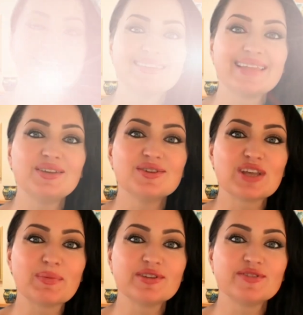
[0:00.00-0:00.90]
Thank you
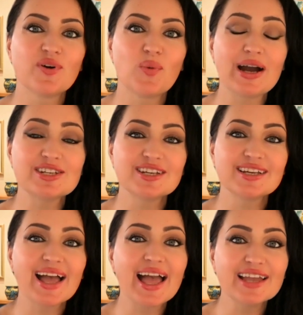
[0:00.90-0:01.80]
so much for
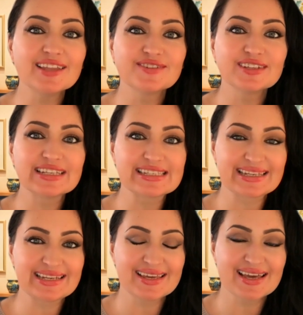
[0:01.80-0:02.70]
watching and for
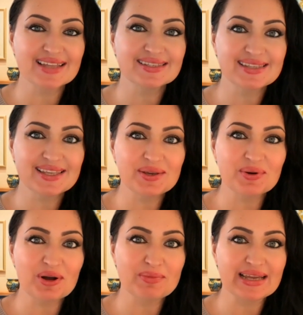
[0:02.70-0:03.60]
listening, and see you
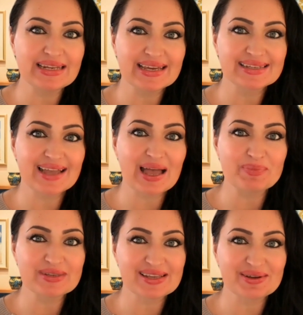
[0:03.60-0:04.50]
on my next
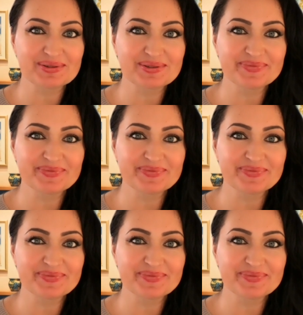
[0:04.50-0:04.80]
episode.